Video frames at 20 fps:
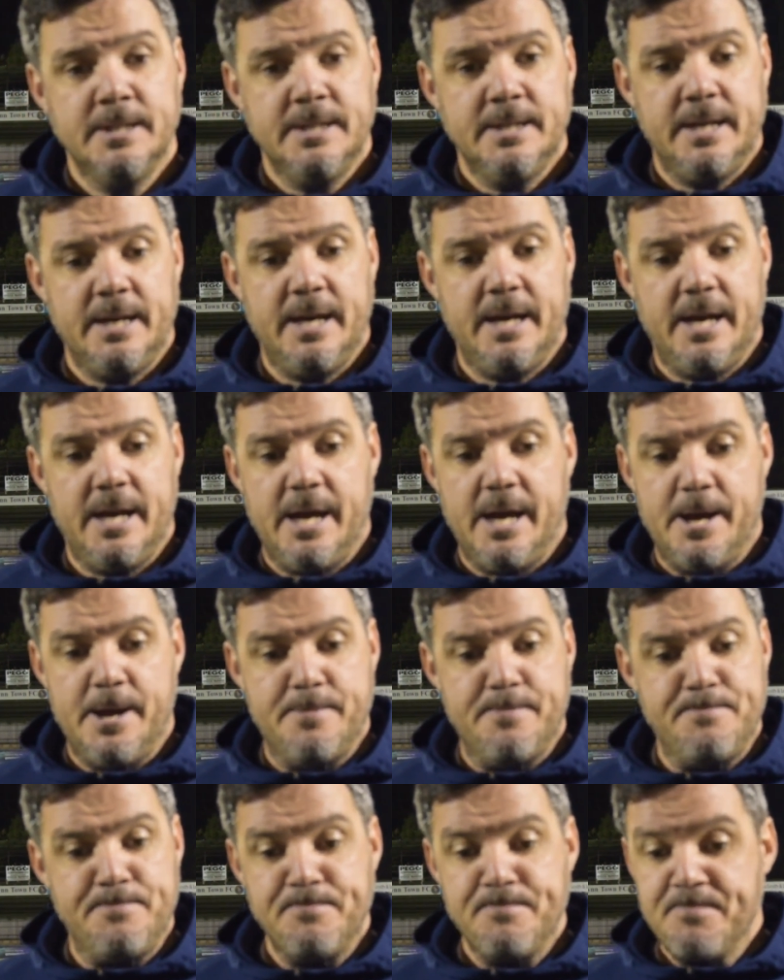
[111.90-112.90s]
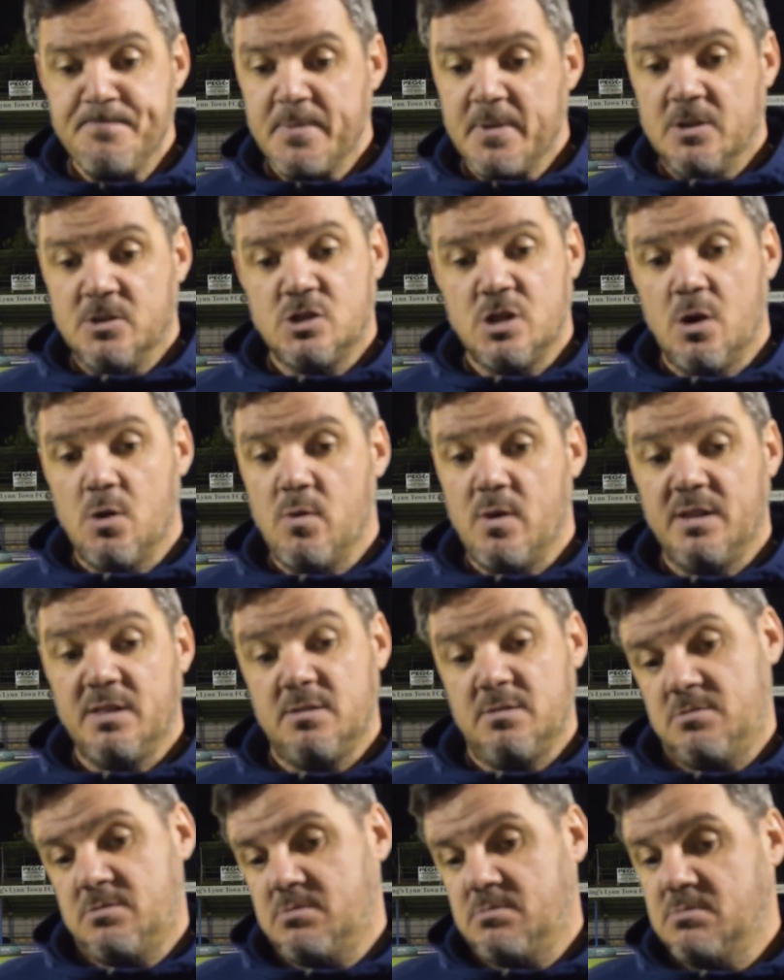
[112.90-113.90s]
The
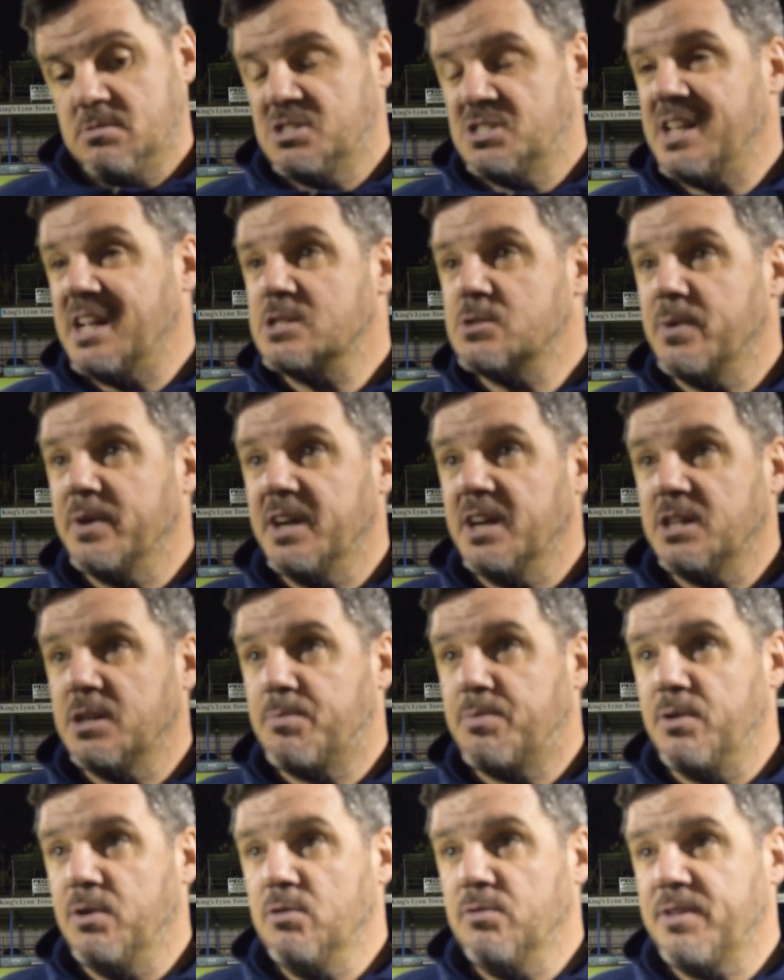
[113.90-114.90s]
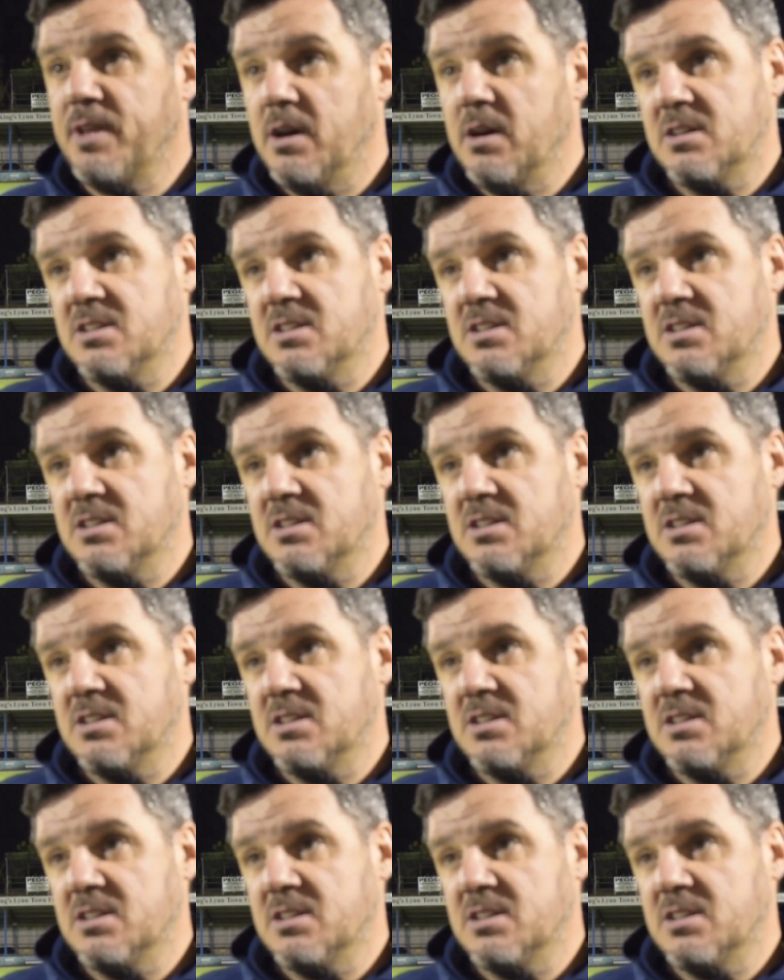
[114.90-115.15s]
stats were there to prove that.